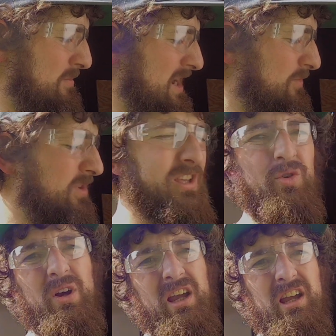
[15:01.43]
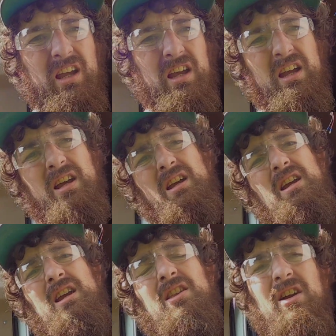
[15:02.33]
bad really quick,
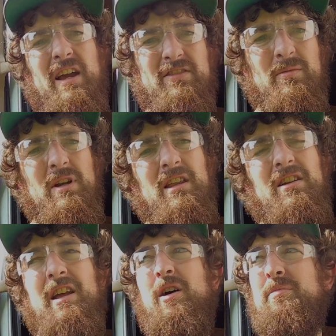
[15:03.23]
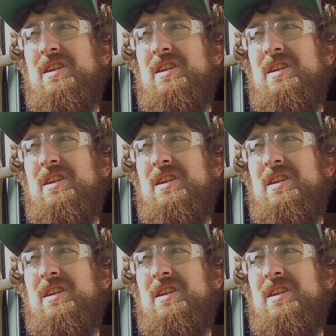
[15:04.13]
either have somebody there to help